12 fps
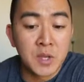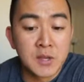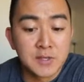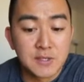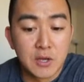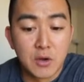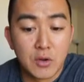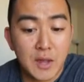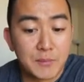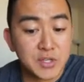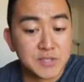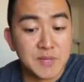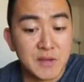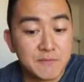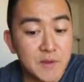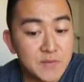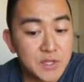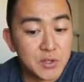So that puts me at
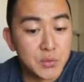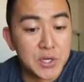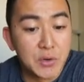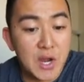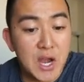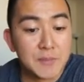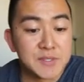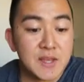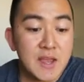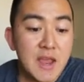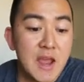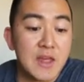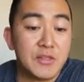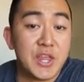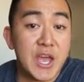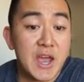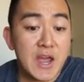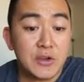53 grams. And
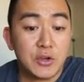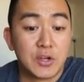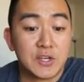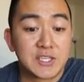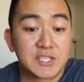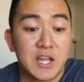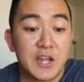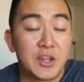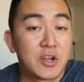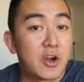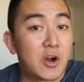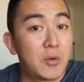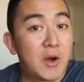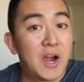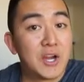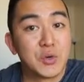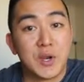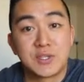then you're gonna slide the
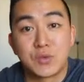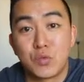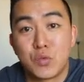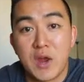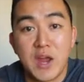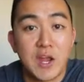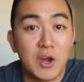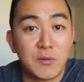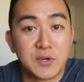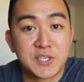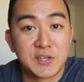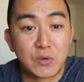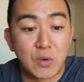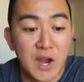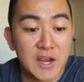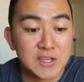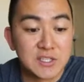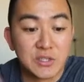carbohydrates way over to the
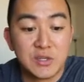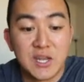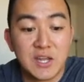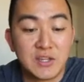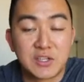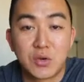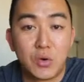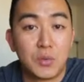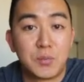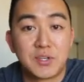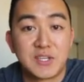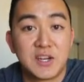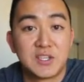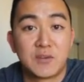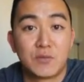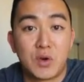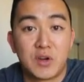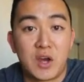right until you hit the total percentage
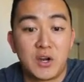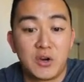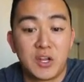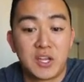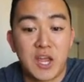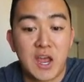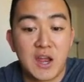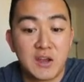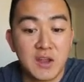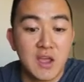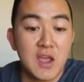of 100 again.